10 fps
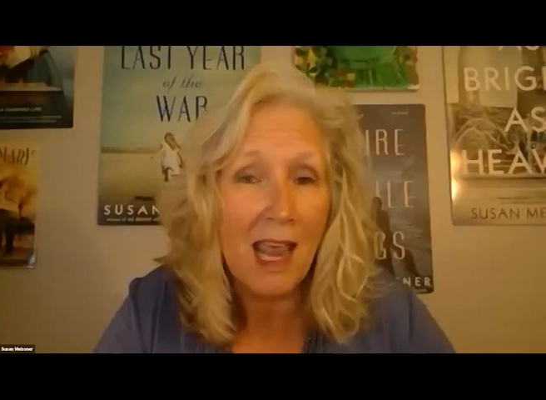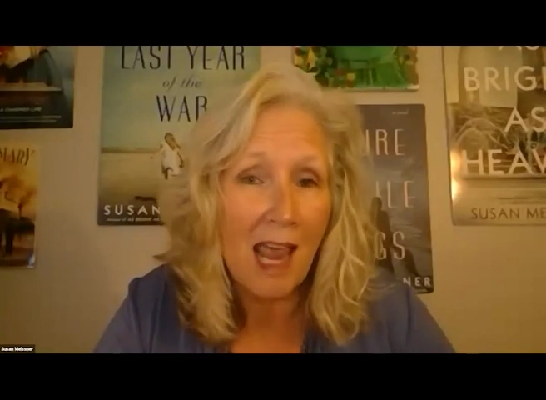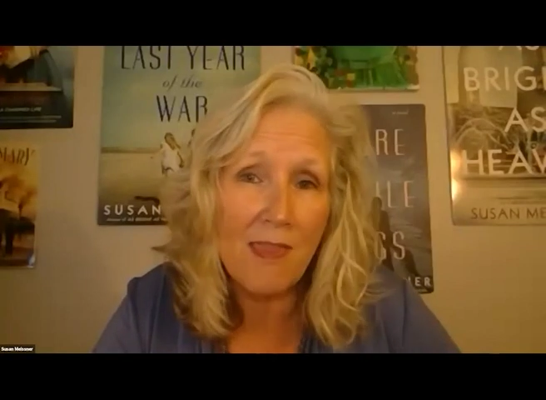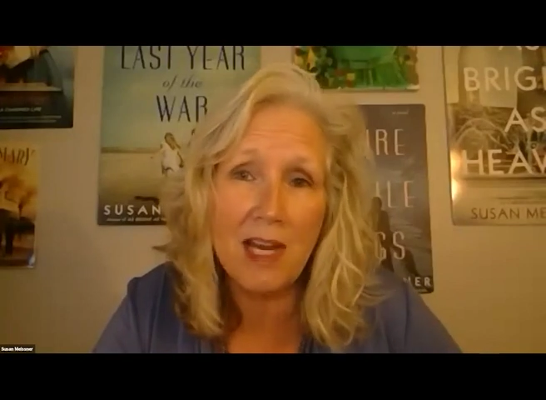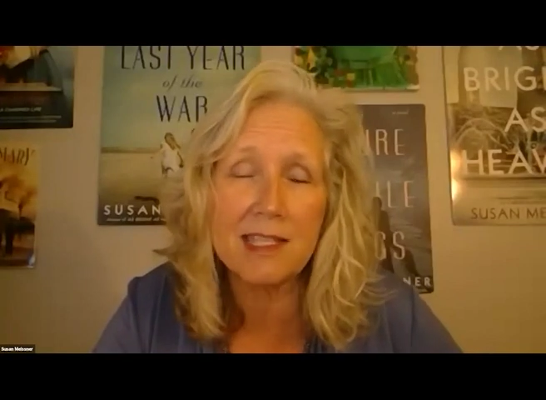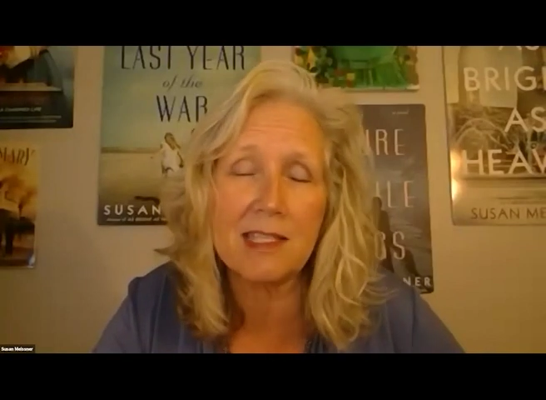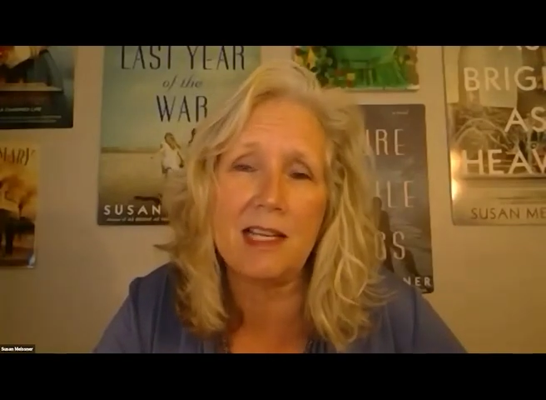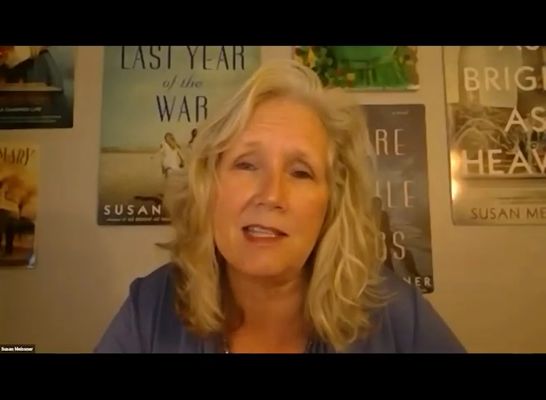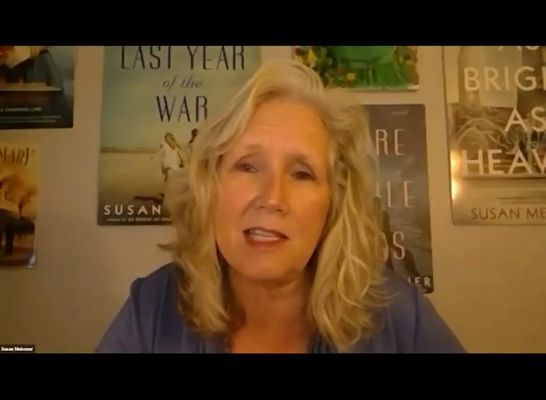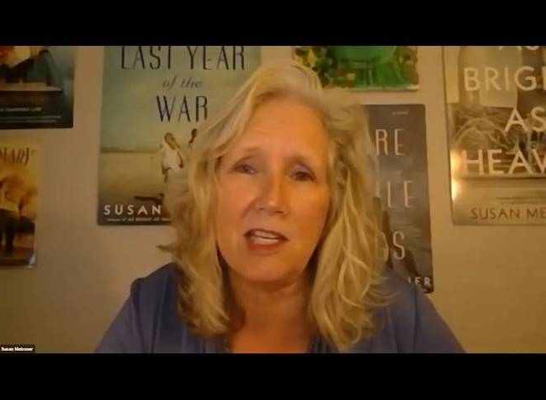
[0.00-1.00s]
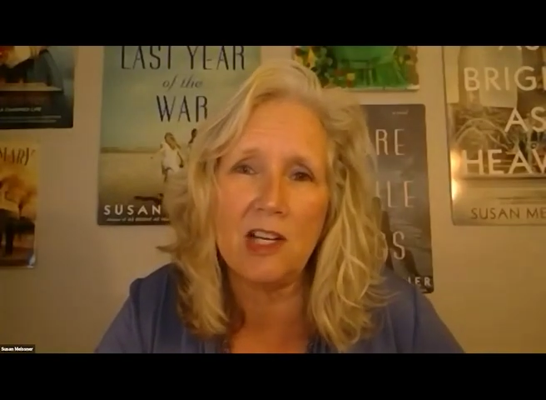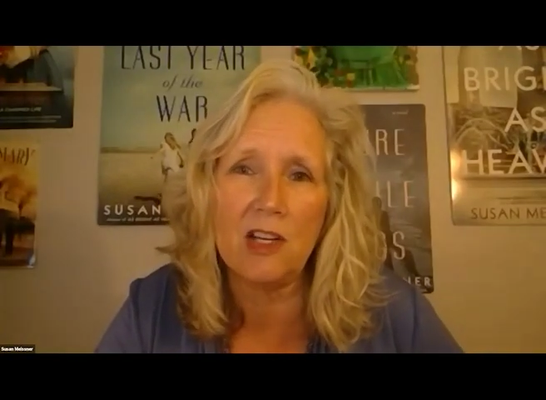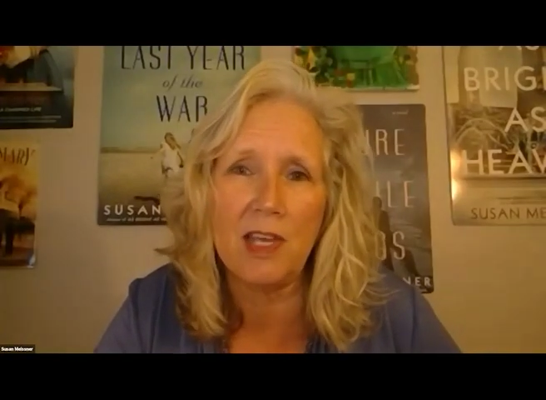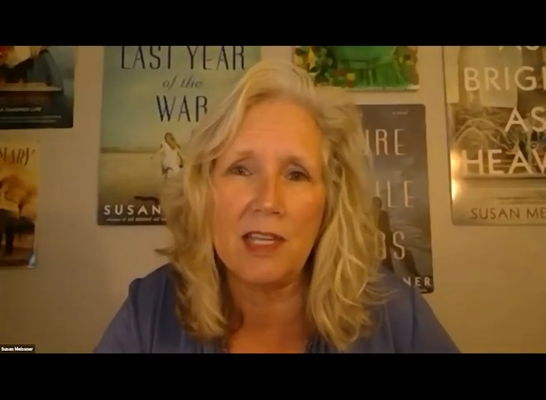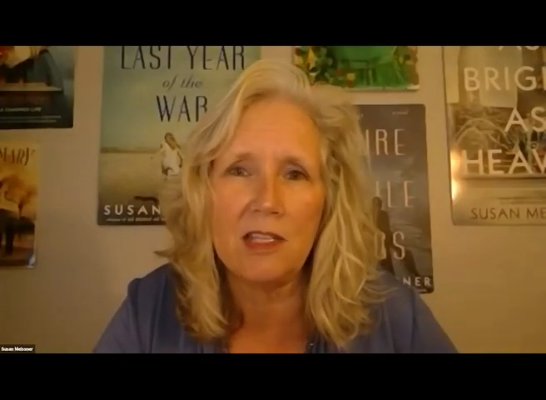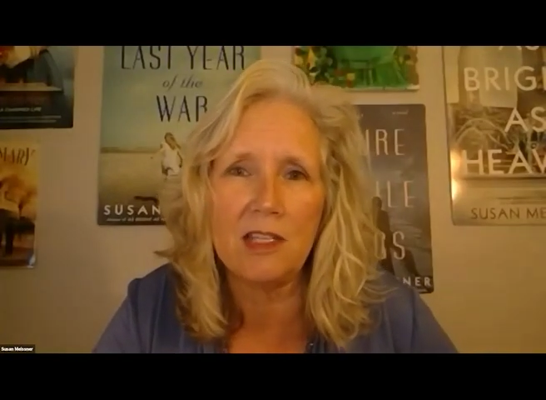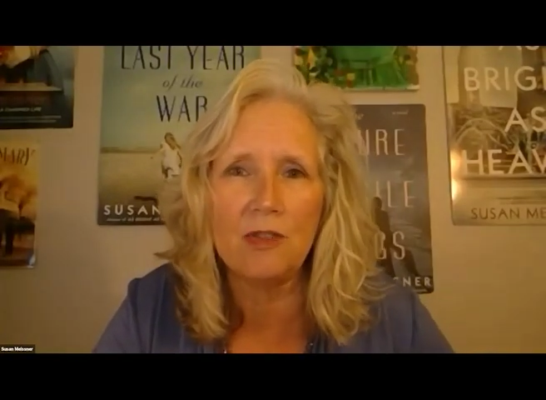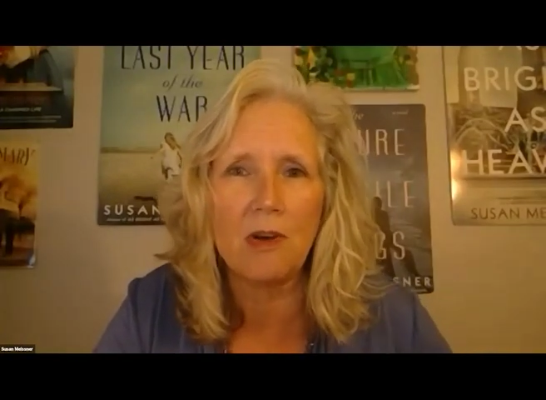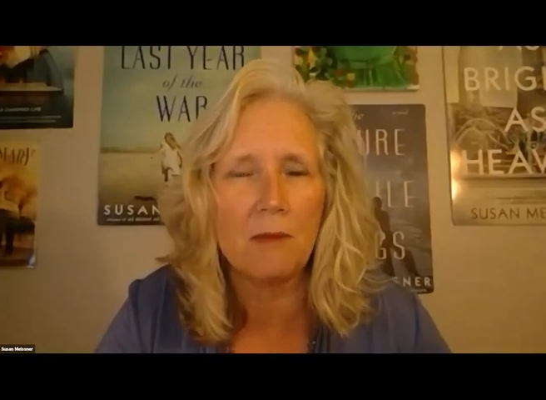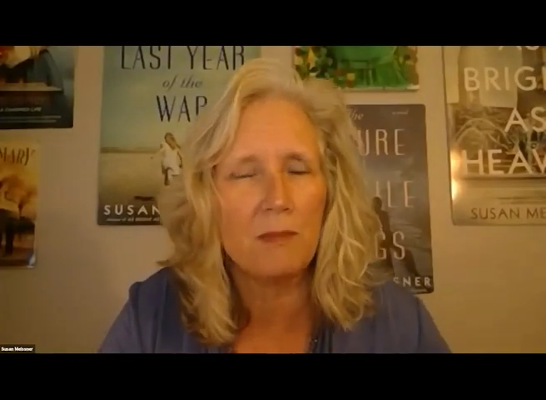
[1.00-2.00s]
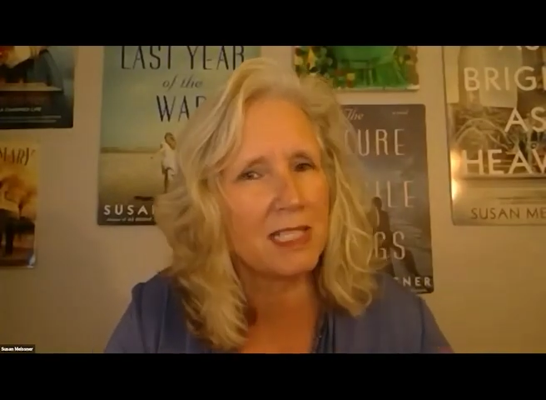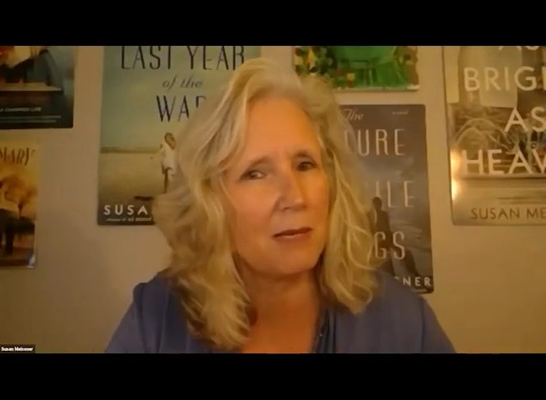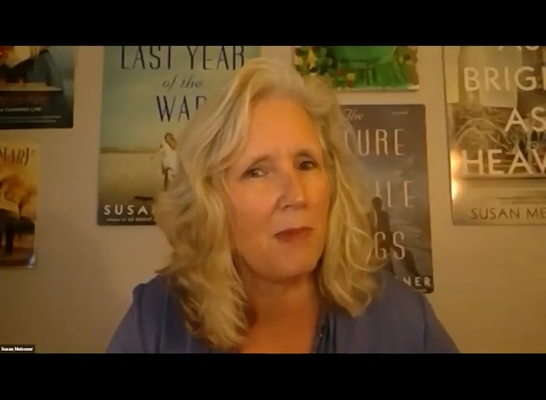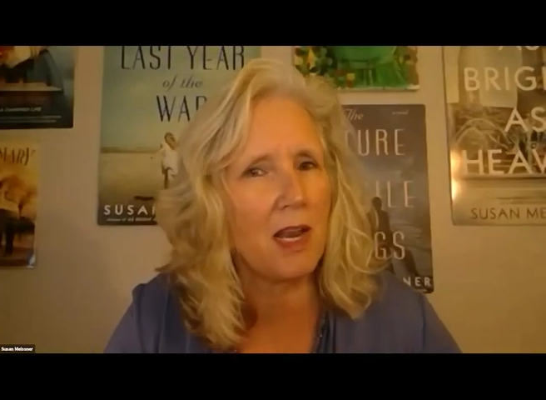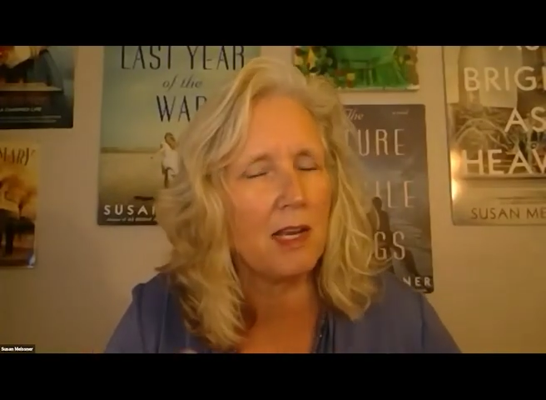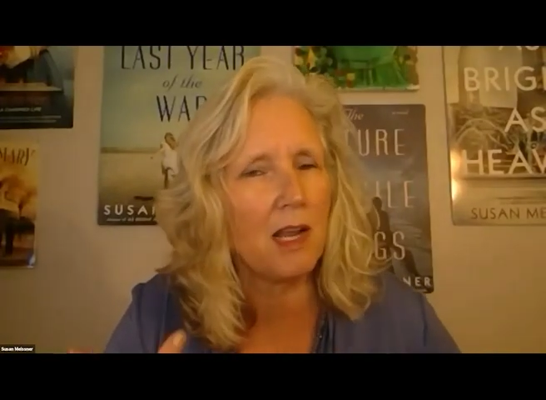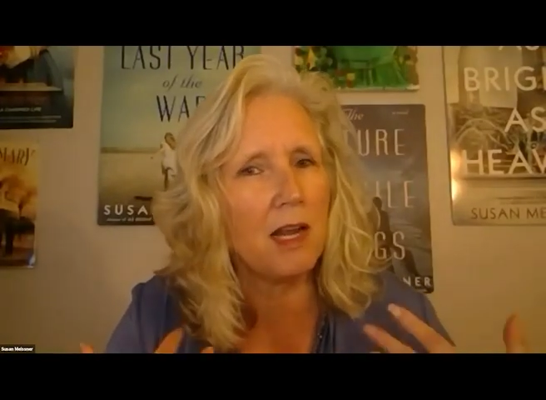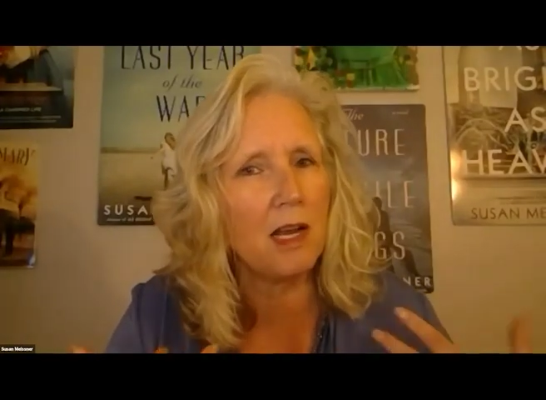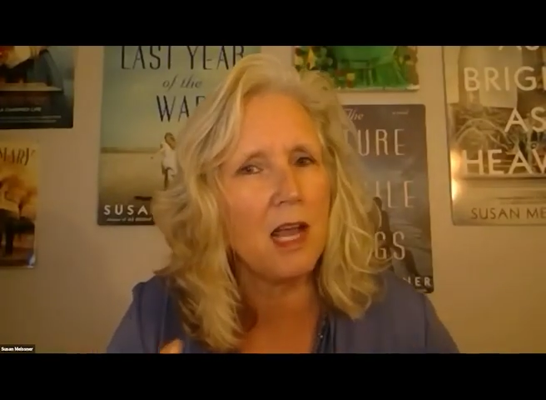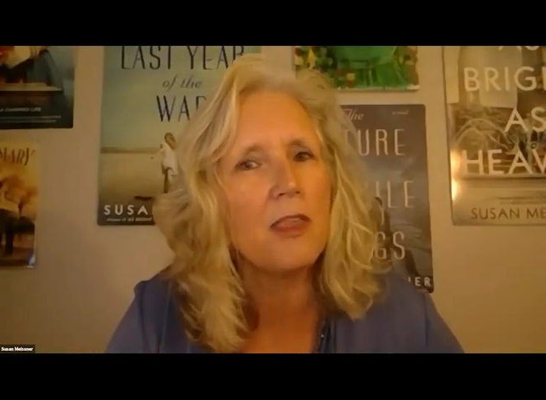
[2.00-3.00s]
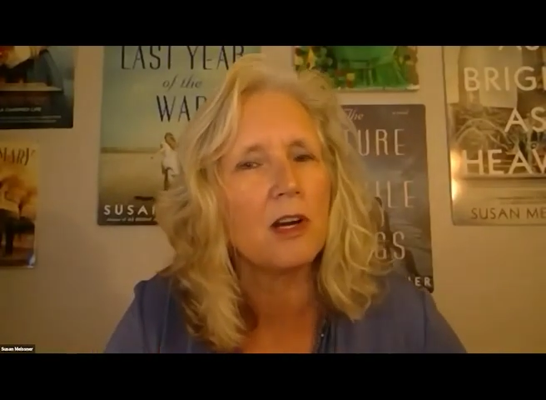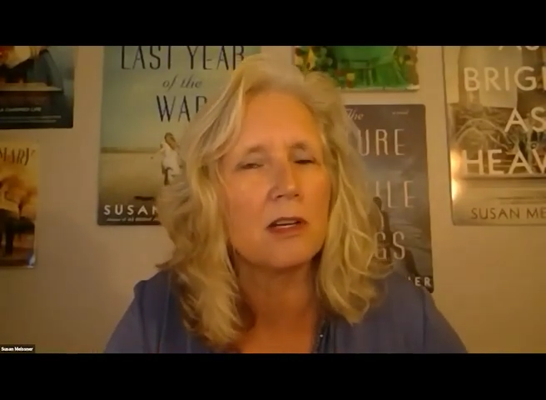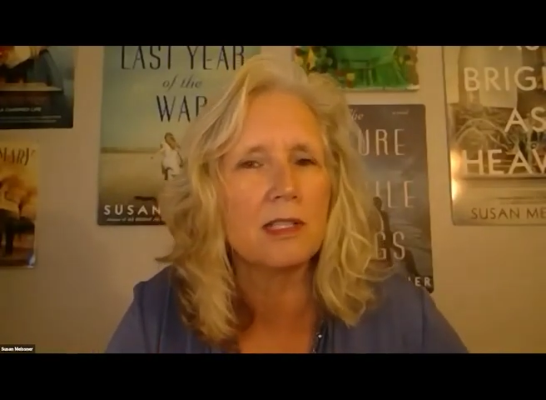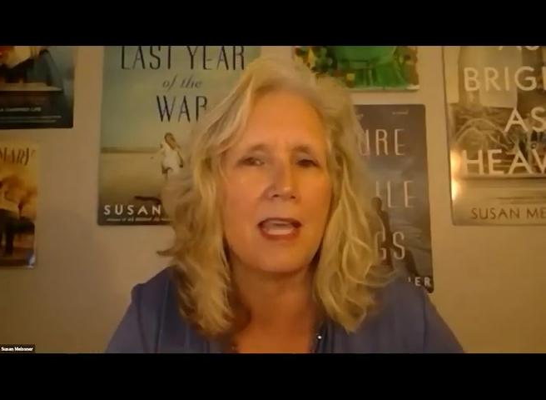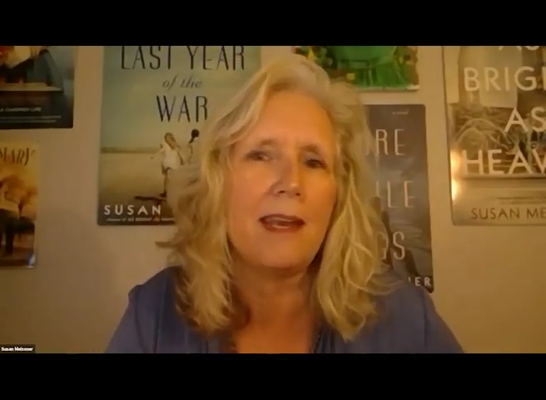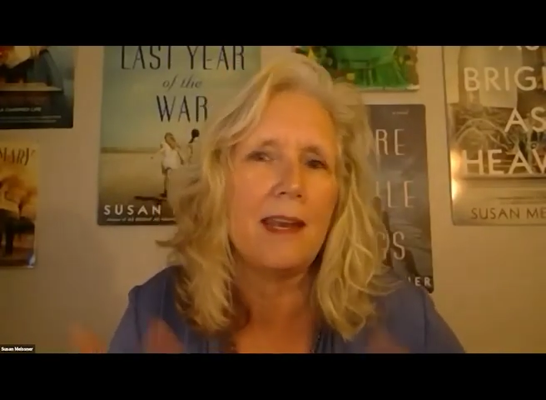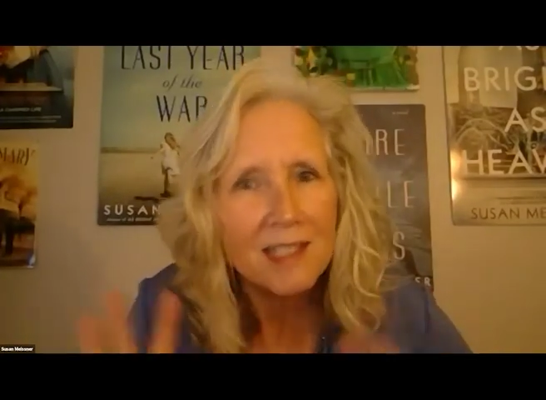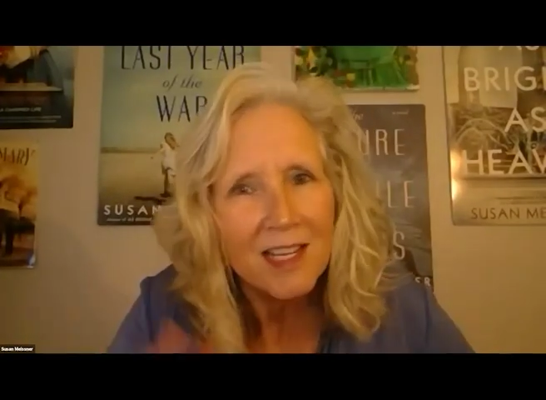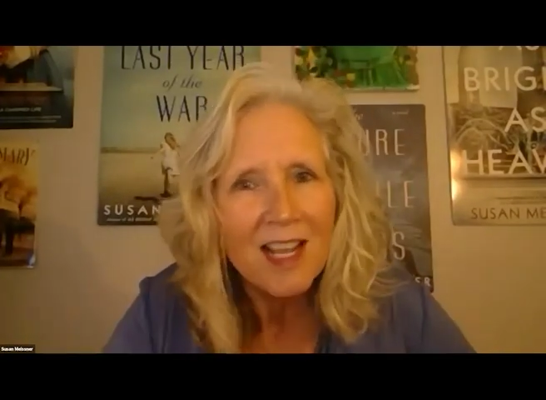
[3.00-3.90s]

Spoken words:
And then it's nice to hear that you picked up on another tenet